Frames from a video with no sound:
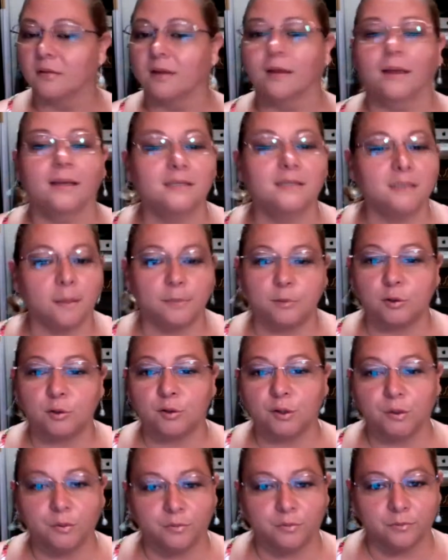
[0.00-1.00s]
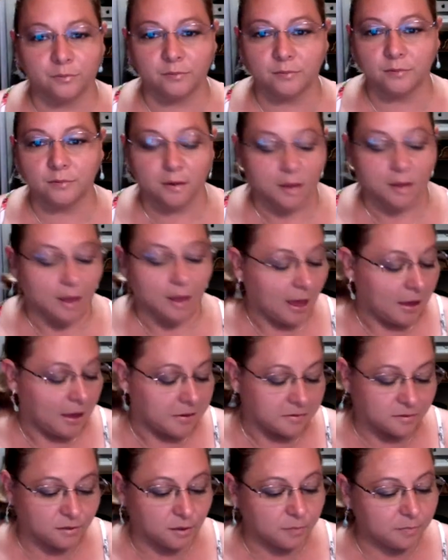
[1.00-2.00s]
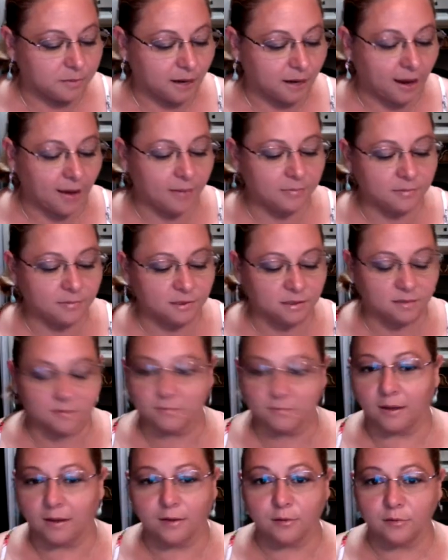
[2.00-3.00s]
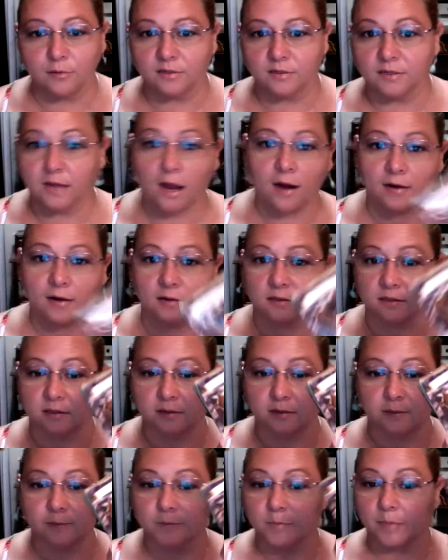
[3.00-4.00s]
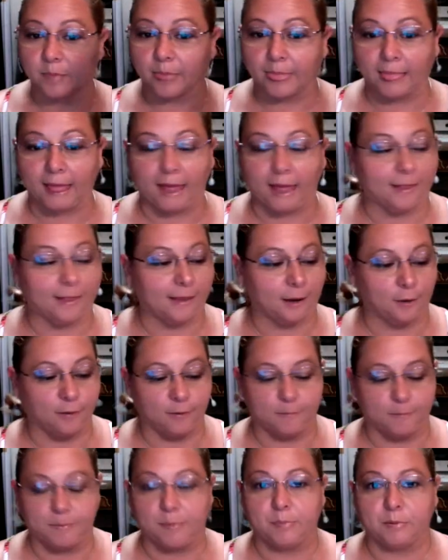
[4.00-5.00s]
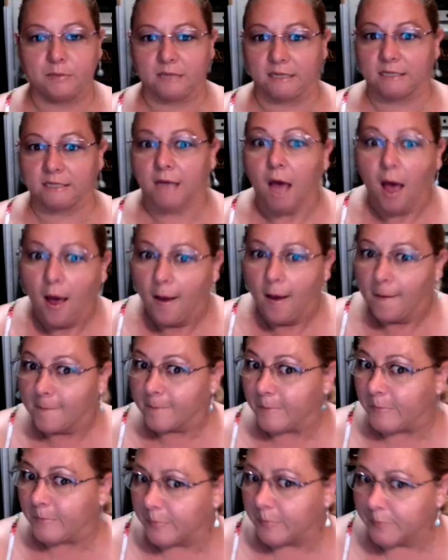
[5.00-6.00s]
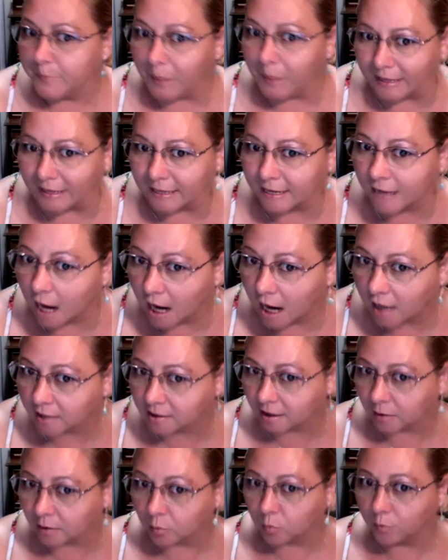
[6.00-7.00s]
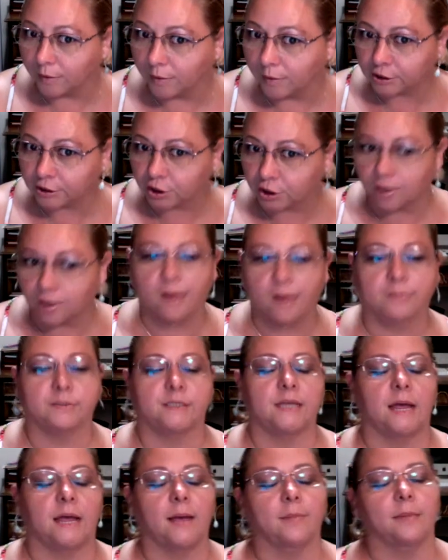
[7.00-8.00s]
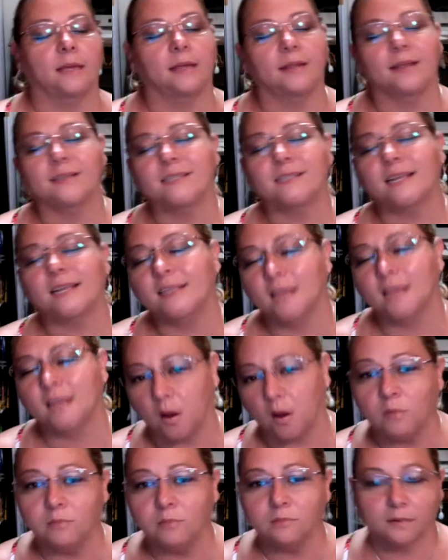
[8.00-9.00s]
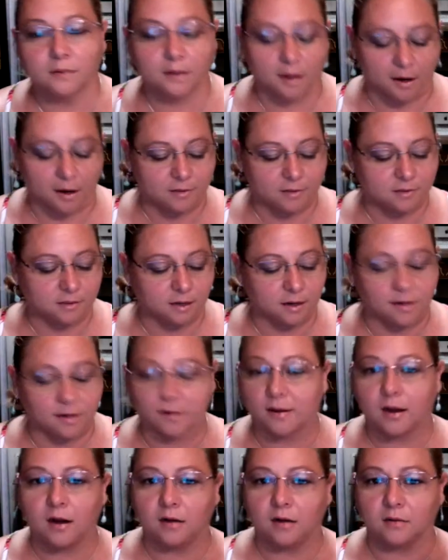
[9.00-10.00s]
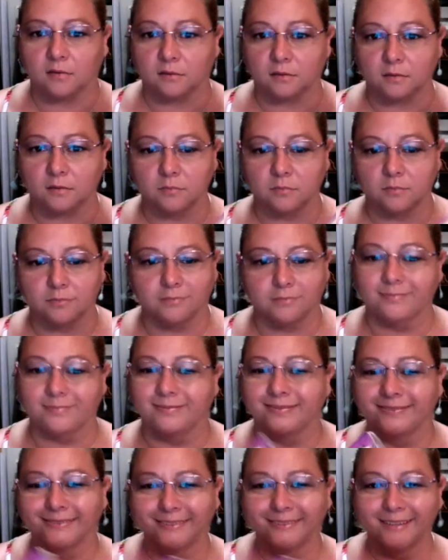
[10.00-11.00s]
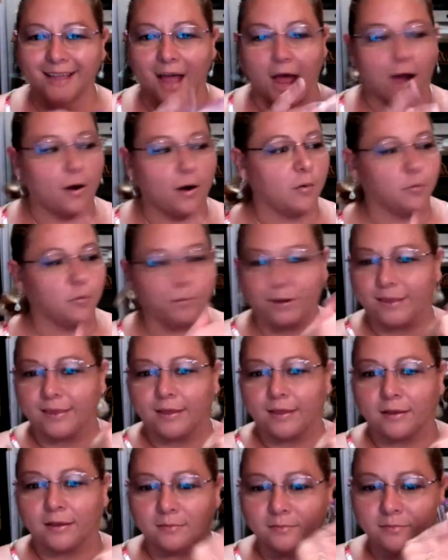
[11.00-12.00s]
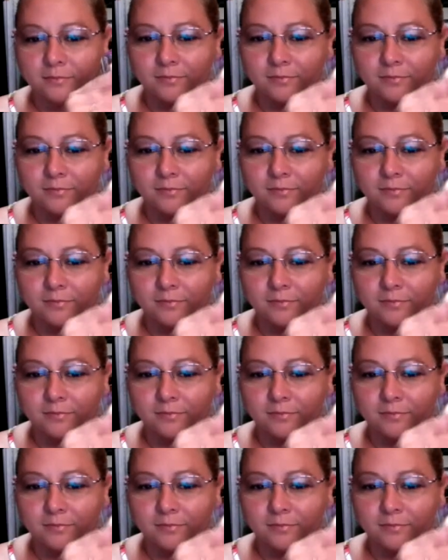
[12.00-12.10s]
it's up to you. Sometimes I use cards. And a lot of people says, oh, but cards are witchcraft, Sammy. And I say, no, cards are cards. are reading